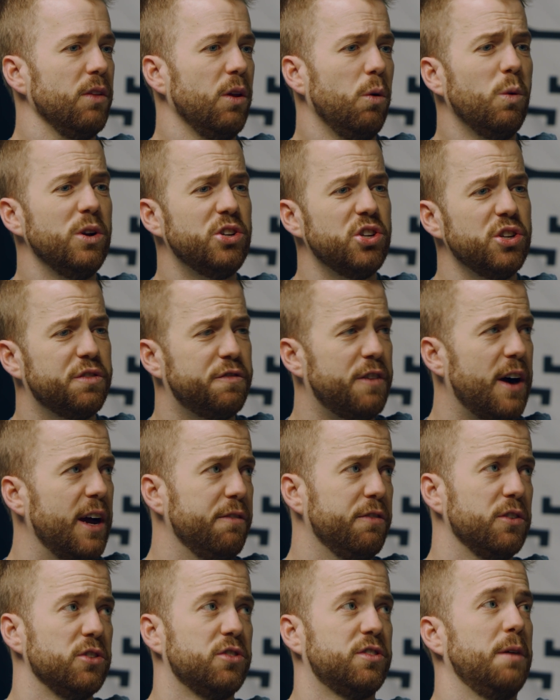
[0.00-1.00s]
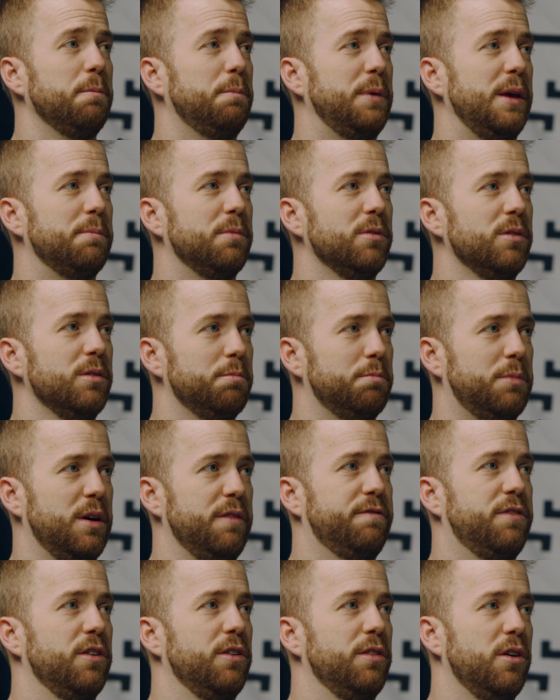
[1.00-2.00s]
Which is fine for some people.
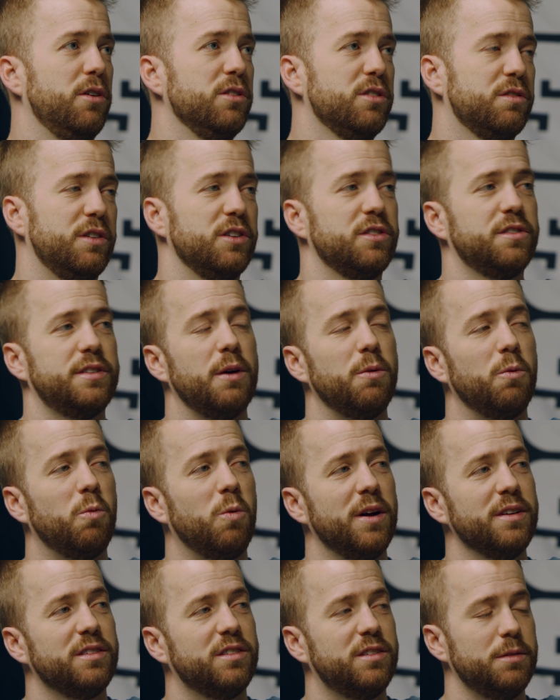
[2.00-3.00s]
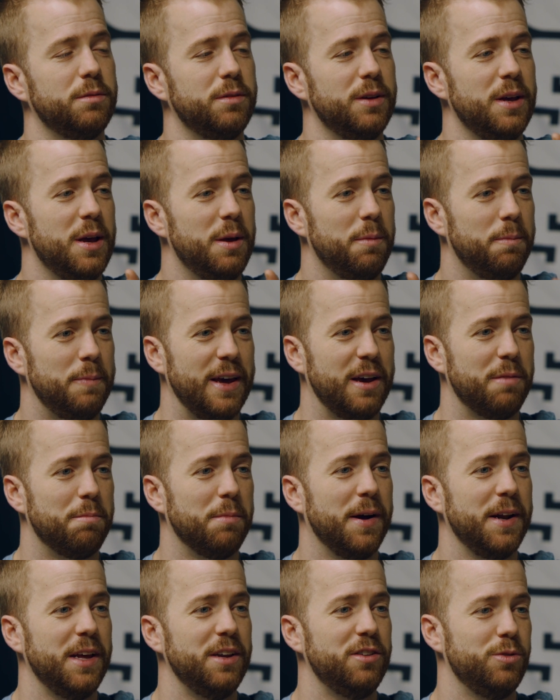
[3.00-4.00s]
But for those of us that want to make
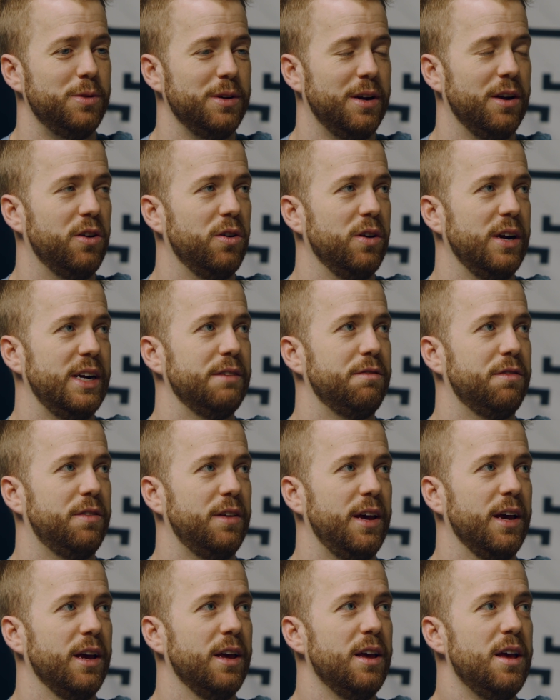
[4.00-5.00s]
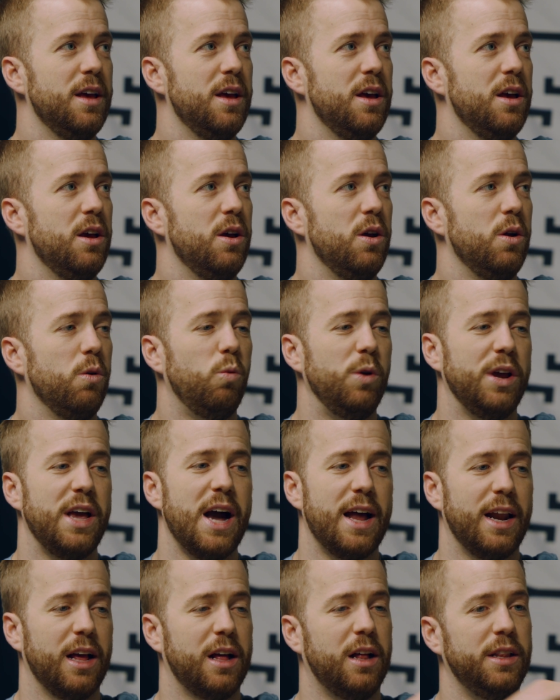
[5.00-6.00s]
money doing our creative thing, we
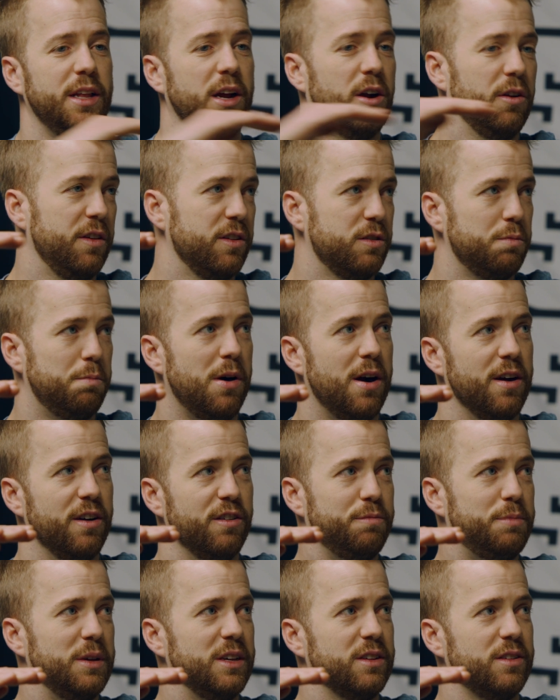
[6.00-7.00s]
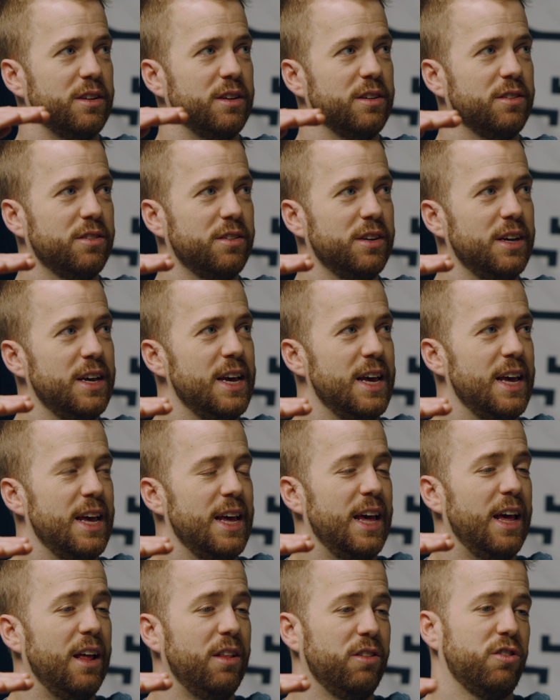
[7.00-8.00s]
got to clear this bar of business.
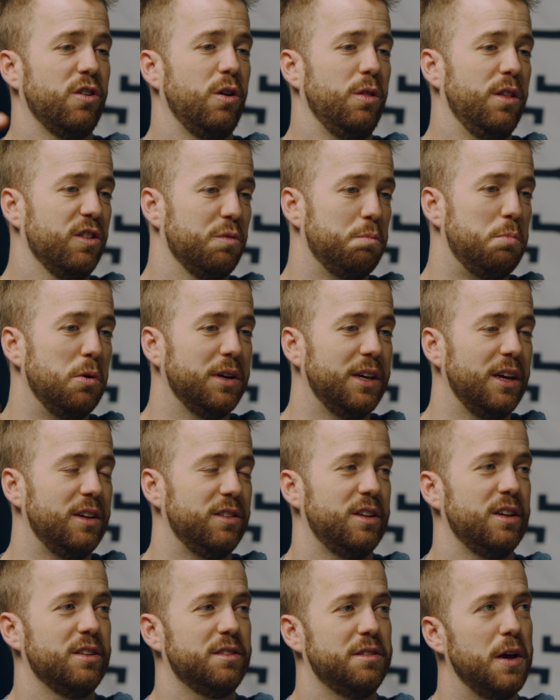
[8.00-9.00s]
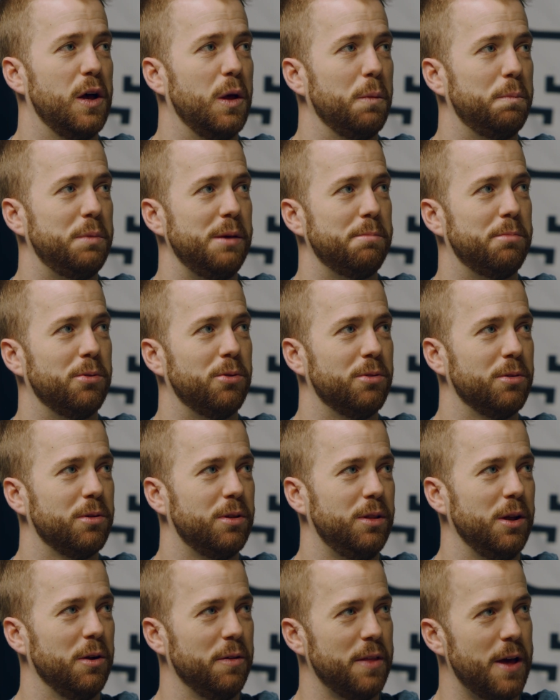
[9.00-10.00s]
And so this book exists to help people
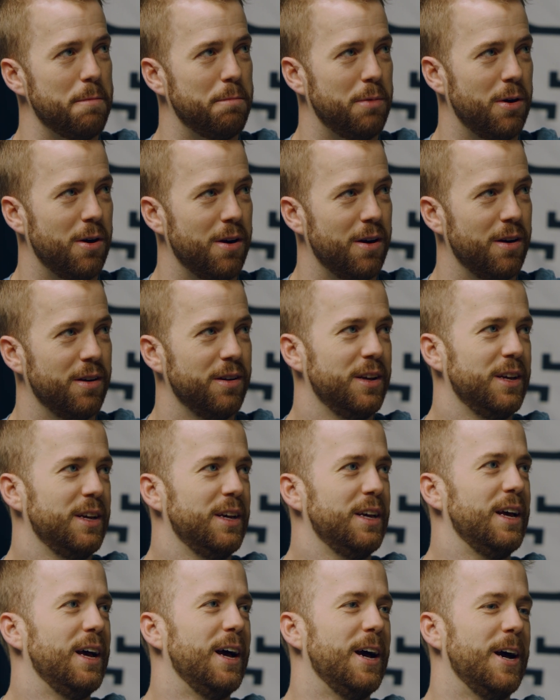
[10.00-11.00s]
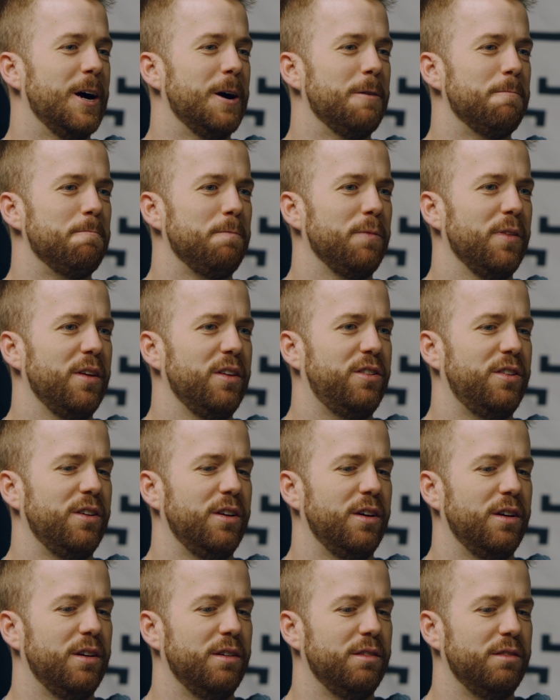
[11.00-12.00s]
clear that bar,
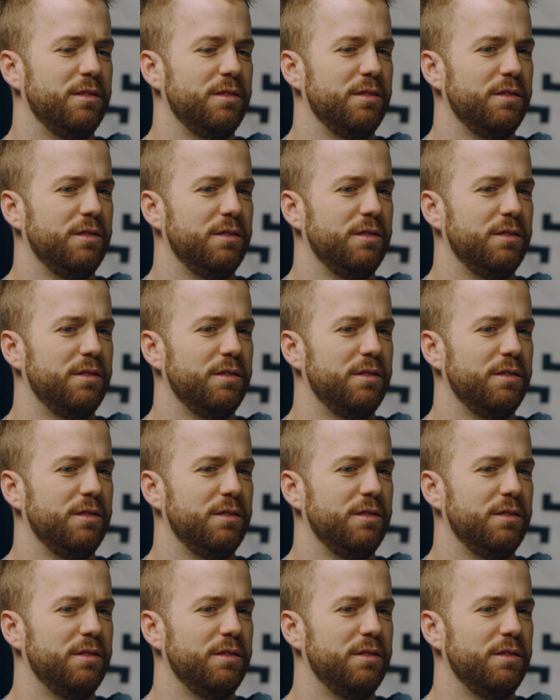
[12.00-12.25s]
to